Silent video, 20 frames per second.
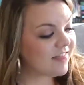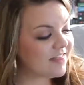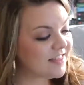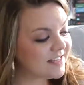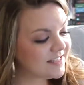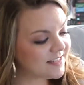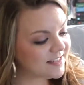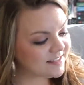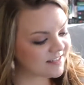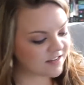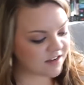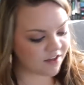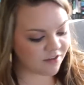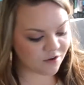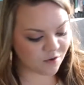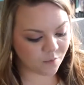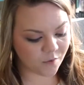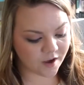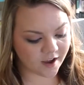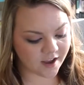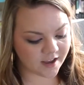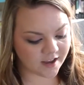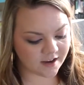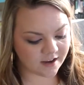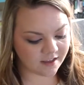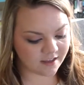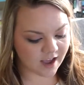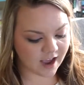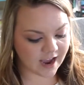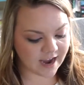This is another
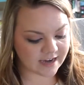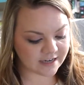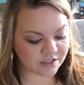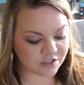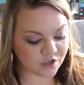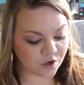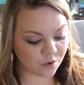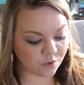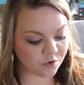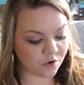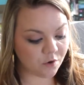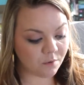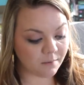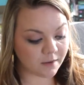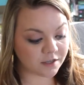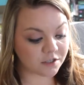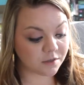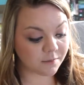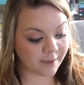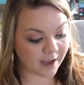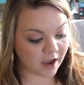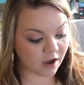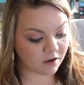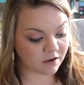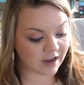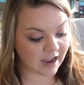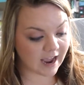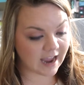one I don't know much about.